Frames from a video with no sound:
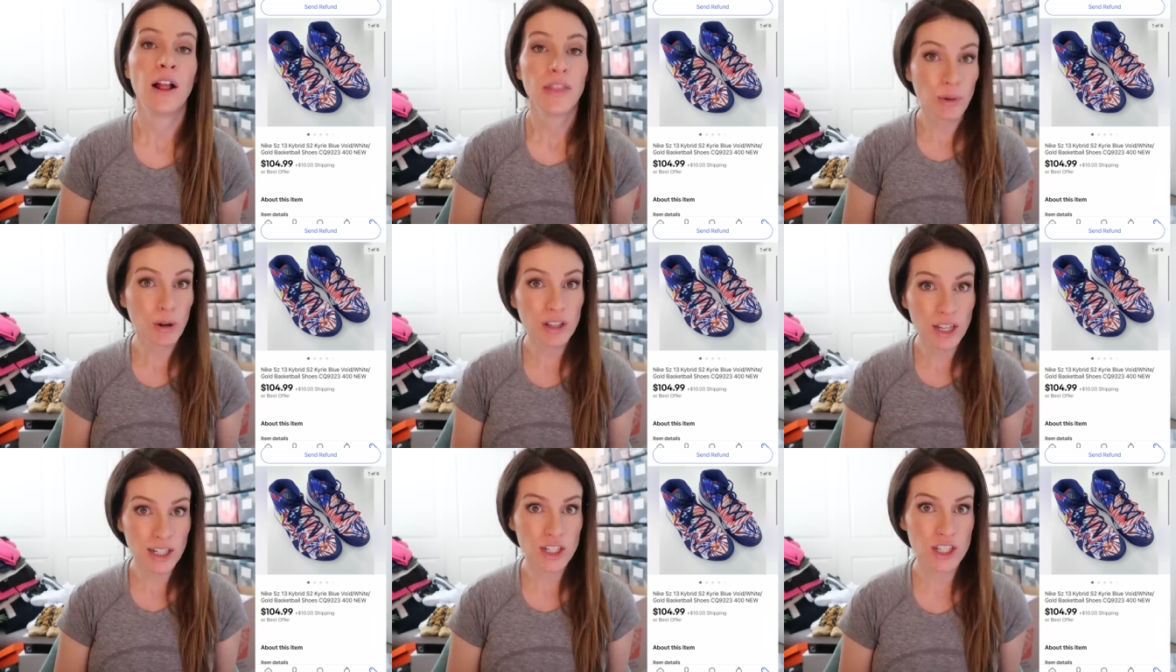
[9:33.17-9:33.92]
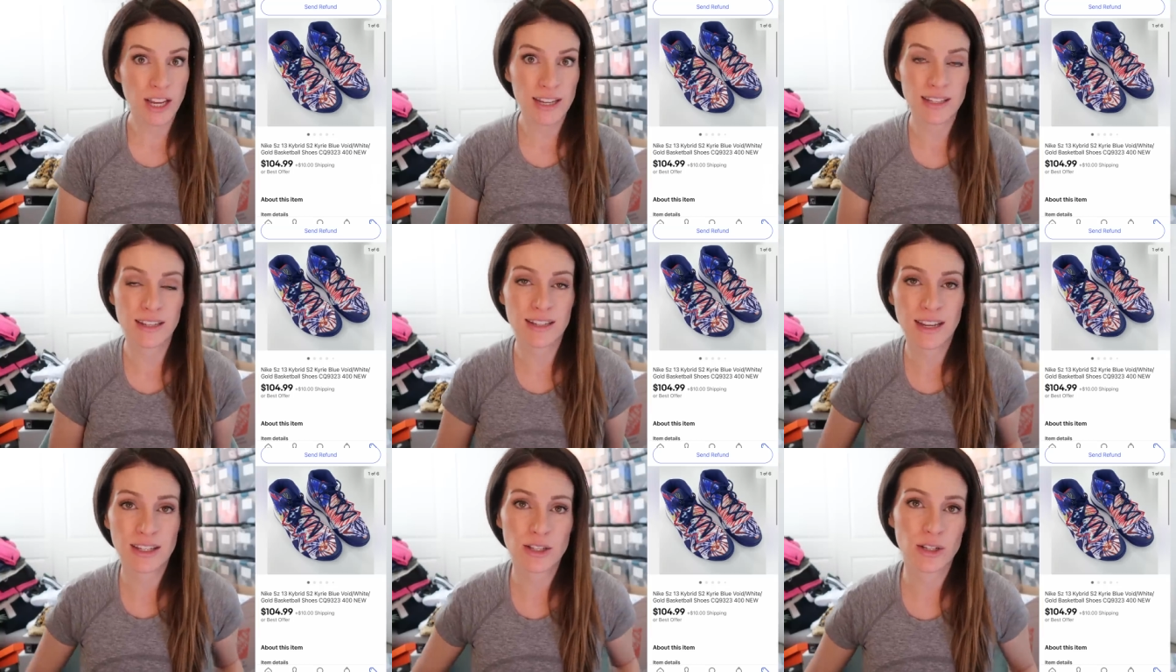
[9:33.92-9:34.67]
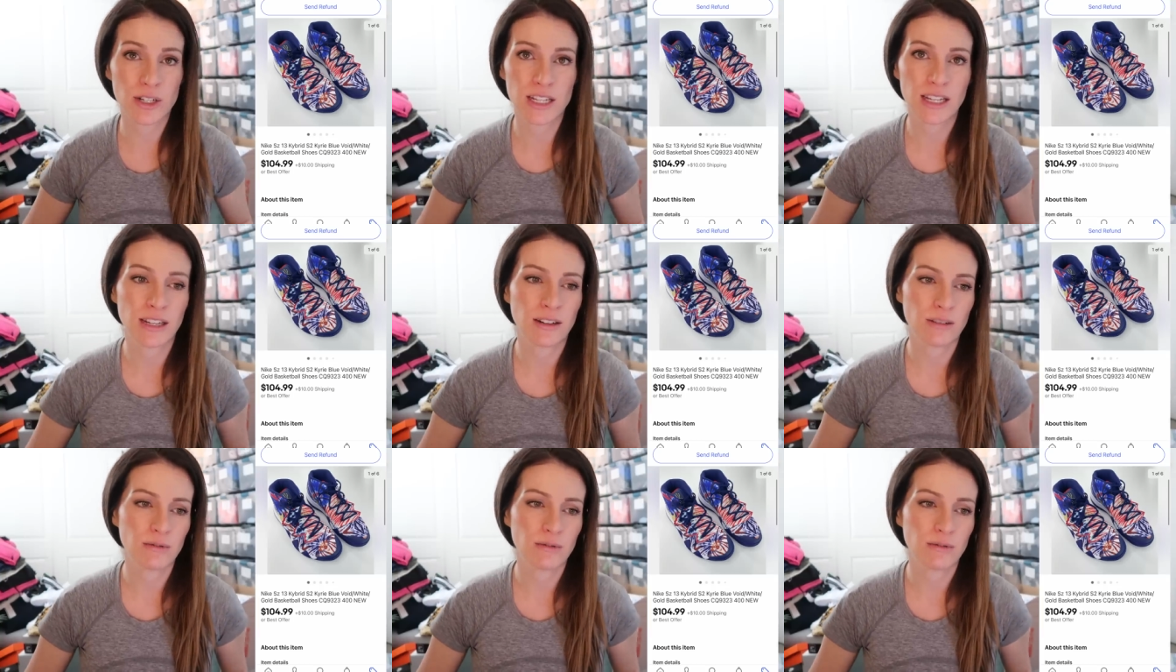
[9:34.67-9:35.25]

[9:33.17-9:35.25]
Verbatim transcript: They were a large size and a size 13,